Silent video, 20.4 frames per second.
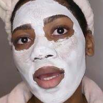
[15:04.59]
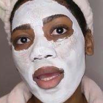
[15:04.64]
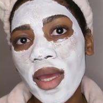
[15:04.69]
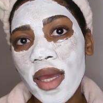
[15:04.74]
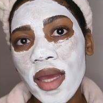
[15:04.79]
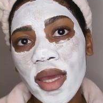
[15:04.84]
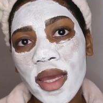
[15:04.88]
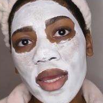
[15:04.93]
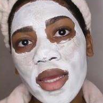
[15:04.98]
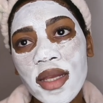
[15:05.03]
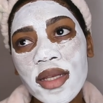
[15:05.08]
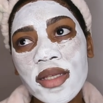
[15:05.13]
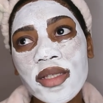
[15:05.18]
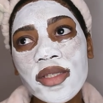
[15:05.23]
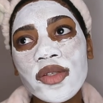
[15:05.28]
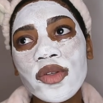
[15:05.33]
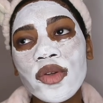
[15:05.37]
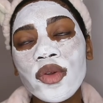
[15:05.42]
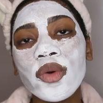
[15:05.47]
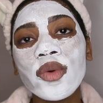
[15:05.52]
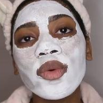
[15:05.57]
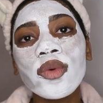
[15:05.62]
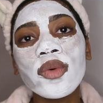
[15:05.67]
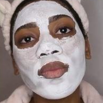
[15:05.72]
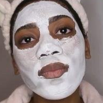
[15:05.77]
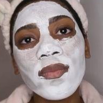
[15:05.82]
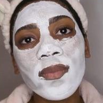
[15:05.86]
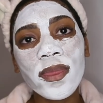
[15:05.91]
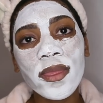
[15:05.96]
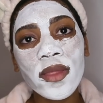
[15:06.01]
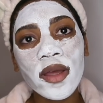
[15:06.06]
And you know,
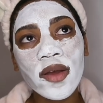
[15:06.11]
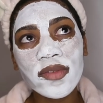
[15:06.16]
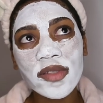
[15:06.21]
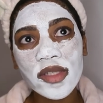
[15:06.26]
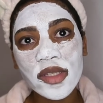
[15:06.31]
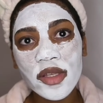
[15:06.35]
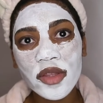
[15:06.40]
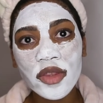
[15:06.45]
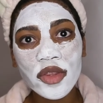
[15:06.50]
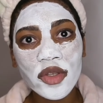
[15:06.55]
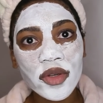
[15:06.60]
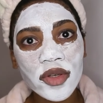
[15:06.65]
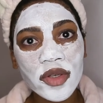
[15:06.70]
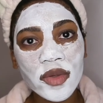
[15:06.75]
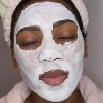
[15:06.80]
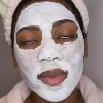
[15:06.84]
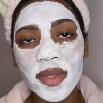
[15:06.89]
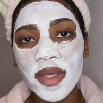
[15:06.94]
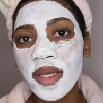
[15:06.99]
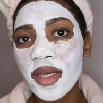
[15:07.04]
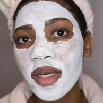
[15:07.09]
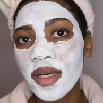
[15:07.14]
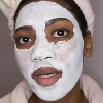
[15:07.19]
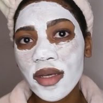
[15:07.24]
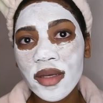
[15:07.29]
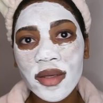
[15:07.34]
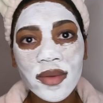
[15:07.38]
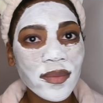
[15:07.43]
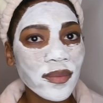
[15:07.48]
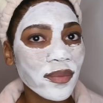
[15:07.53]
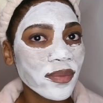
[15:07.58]
after the 3rd week,
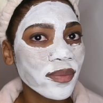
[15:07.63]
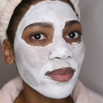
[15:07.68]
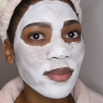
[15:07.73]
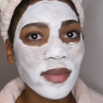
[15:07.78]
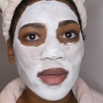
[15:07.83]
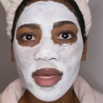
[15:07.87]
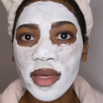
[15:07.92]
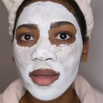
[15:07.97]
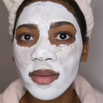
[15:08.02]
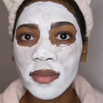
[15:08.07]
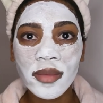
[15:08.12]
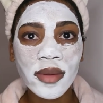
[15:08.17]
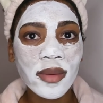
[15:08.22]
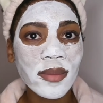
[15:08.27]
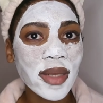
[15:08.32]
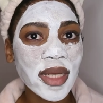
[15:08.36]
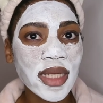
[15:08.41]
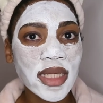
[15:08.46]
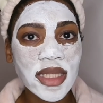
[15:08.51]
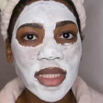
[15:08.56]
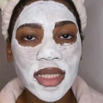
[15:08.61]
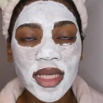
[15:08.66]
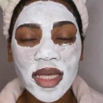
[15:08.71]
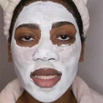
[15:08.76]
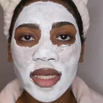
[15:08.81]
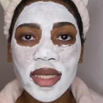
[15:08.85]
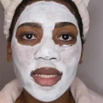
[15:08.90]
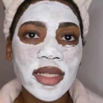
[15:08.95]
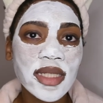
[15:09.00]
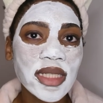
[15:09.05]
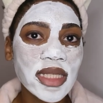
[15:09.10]
bam, my
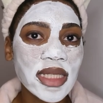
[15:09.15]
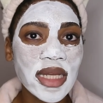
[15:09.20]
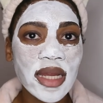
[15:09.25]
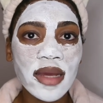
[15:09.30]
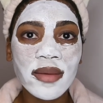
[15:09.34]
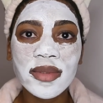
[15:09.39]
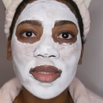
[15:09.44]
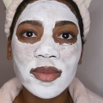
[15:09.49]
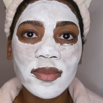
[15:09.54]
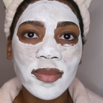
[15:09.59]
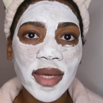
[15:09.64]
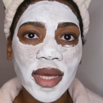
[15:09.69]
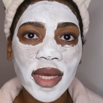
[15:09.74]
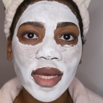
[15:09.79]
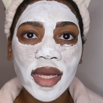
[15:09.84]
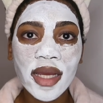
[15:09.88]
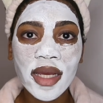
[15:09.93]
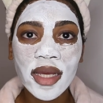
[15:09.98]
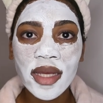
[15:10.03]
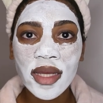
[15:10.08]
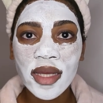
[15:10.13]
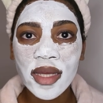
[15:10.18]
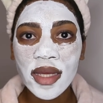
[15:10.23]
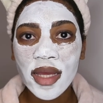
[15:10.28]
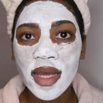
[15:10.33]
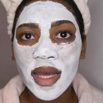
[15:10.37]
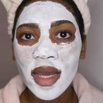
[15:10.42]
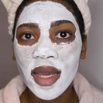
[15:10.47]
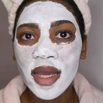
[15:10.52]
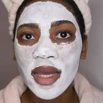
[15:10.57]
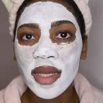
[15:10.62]
skin snapped back,
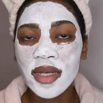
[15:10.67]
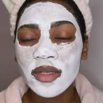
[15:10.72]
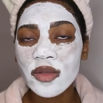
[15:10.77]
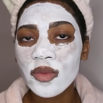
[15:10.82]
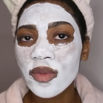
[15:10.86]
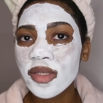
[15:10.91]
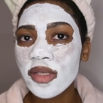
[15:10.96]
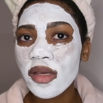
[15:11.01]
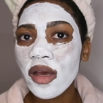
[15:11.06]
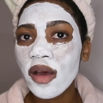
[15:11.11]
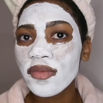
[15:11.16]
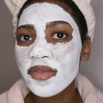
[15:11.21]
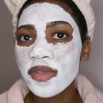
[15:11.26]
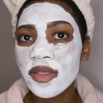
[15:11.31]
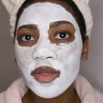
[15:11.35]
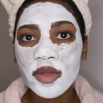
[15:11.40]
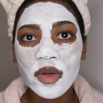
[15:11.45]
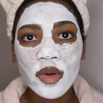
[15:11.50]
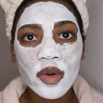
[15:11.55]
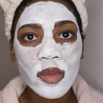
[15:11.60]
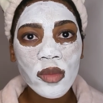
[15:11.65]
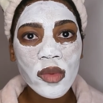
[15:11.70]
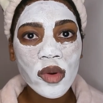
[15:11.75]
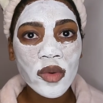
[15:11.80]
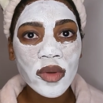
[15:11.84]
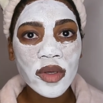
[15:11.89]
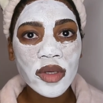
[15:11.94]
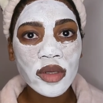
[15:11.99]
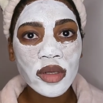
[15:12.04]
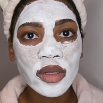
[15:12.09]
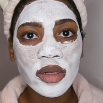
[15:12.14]
and it was after the
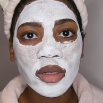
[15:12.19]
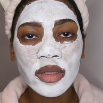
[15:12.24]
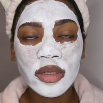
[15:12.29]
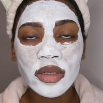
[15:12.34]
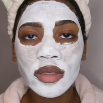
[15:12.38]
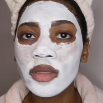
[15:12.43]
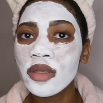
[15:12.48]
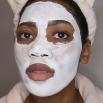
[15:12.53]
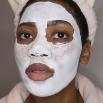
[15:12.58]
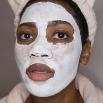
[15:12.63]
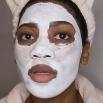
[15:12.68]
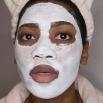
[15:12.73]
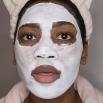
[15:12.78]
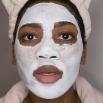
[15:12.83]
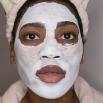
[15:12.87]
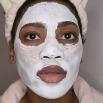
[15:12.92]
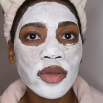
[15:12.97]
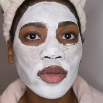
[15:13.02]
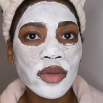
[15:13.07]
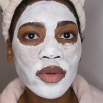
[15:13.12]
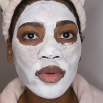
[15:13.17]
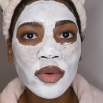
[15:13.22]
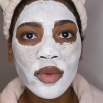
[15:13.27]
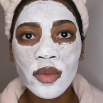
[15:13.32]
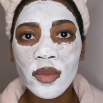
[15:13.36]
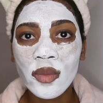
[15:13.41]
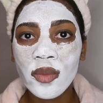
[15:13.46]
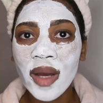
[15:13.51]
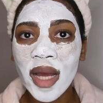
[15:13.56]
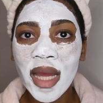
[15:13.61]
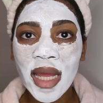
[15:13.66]
hormonal, you know,
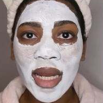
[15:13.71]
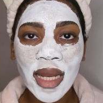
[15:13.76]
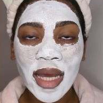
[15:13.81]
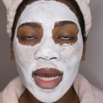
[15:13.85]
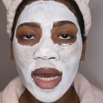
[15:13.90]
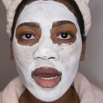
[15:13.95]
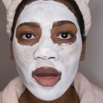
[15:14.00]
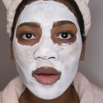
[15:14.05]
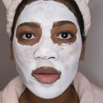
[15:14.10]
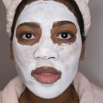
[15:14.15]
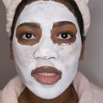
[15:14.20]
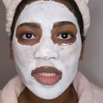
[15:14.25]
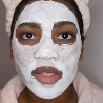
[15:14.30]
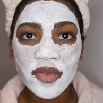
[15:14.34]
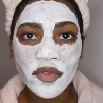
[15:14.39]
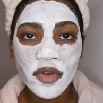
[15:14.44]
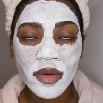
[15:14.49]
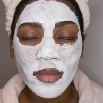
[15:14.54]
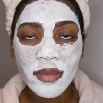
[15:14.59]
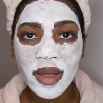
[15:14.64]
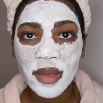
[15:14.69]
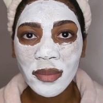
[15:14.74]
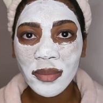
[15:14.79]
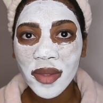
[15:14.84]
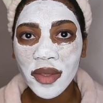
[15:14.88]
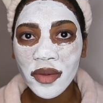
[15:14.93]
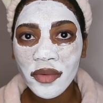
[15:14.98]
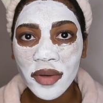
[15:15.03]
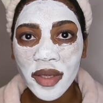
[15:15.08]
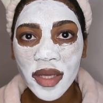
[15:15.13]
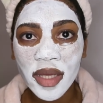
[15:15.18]
while out from my
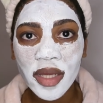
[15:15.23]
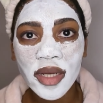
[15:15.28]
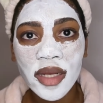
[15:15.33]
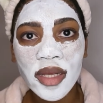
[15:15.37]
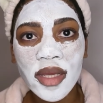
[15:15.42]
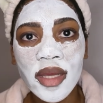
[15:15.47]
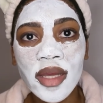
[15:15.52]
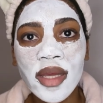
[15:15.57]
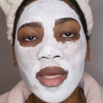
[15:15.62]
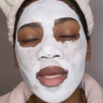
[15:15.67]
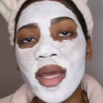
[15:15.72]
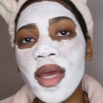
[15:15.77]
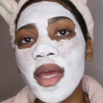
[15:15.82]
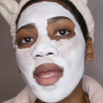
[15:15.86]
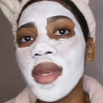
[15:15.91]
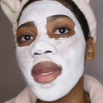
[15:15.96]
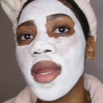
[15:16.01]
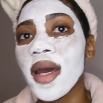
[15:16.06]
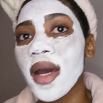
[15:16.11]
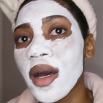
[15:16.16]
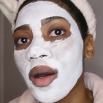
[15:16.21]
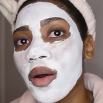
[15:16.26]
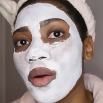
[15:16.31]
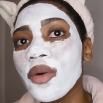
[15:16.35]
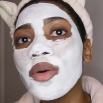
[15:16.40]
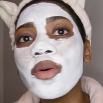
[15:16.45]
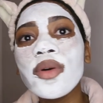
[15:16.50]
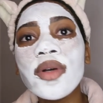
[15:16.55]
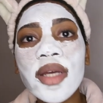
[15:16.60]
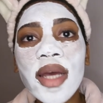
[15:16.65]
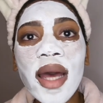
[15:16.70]
period. And
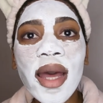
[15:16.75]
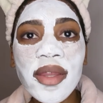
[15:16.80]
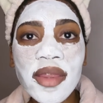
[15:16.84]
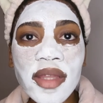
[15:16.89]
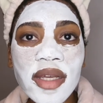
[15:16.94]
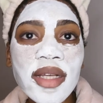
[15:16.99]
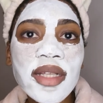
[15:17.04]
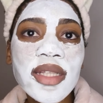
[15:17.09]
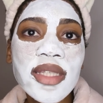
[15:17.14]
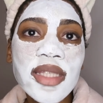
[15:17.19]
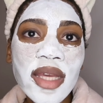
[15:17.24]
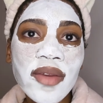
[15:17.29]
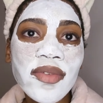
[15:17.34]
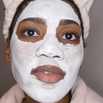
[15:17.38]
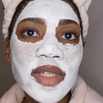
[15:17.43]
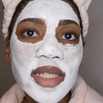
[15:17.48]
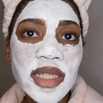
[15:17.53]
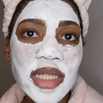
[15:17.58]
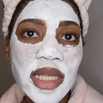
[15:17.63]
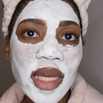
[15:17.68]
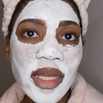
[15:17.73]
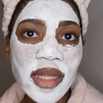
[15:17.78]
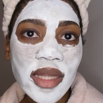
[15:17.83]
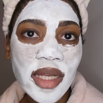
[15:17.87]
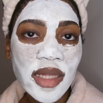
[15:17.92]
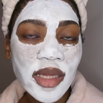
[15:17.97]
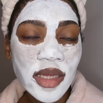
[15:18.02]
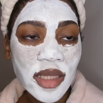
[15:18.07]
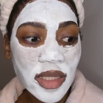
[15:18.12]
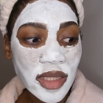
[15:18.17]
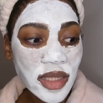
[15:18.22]
now I think it's safe to say
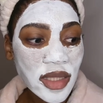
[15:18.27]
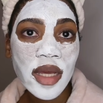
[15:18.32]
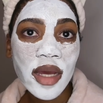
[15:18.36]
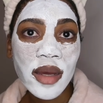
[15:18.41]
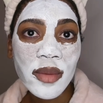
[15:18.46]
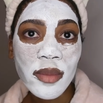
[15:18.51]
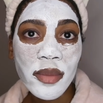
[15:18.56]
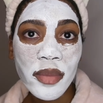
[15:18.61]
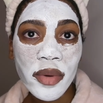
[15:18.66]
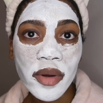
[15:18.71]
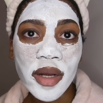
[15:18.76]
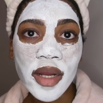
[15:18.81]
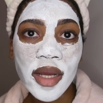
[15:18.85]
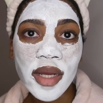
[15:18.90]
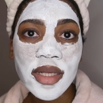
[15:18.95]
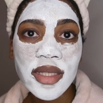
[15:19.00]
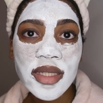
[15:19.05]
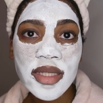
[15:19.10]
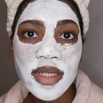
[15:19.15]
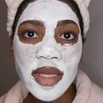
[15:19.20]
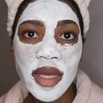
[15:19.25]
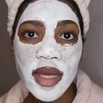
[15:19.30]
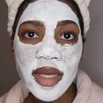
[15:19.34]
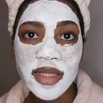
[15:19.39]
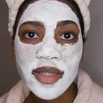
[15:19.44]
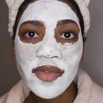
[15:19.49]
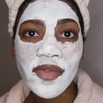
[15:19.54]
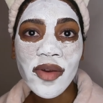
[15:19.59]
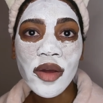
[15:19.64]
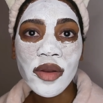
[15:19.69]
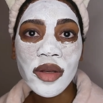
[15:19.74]
that this product
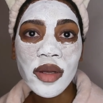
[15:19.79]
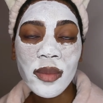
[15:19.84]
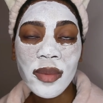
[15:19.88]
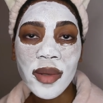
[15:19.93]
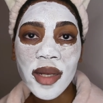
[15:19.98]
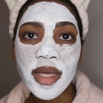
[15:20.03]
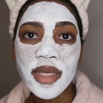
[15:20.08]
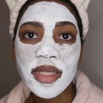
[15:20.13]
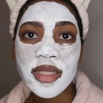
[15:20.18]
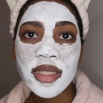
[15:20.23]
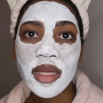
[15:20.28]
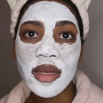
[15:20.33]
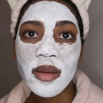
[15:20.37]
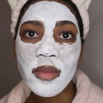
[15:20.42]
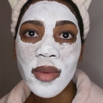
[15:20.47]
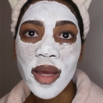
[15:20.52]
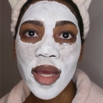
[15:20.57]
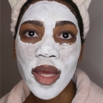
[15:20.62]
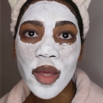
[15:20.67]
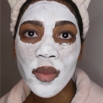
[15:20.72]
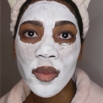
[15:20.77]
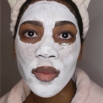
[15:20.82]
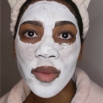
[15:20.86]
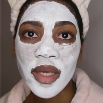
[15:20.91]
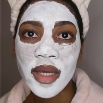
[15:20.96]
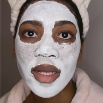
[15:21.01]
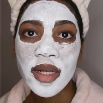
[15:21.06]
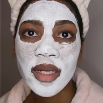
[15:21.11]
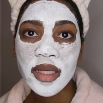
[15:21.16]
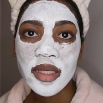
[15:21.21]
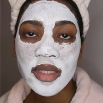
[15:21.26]
has found a place in my
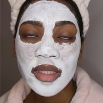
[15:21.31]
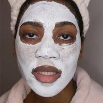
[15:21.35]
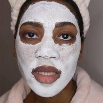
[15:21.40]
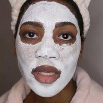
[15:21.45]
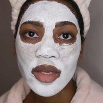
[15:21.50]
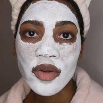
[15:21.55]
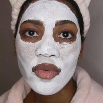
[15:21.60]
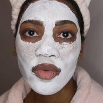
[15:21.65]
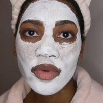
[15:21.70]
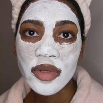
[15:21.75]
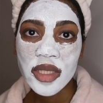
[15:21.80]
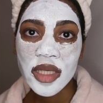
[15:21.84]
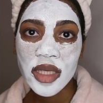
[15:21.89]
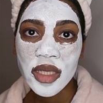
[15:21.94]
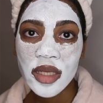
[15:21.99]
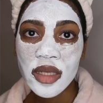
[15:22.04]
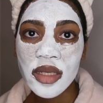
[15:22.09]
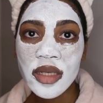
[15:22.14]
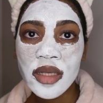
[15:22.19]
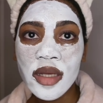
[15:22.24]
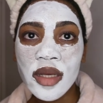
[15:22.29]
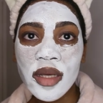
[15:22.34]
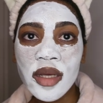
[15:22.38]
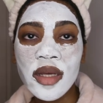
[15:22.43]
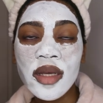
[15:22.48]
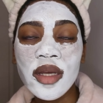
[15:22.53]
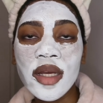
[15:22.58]
weekly skin routine.